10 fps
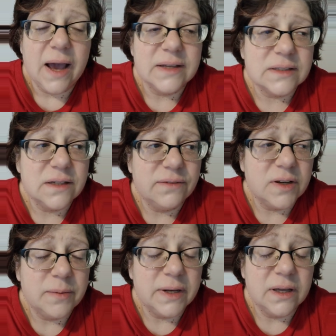asking if
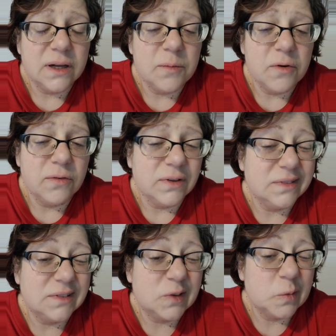anybody can come over
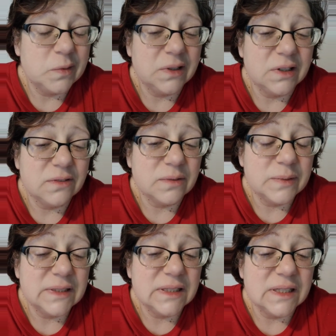and skip the litter for
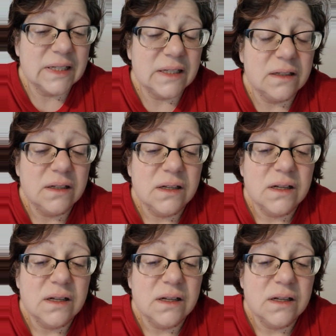me tonight.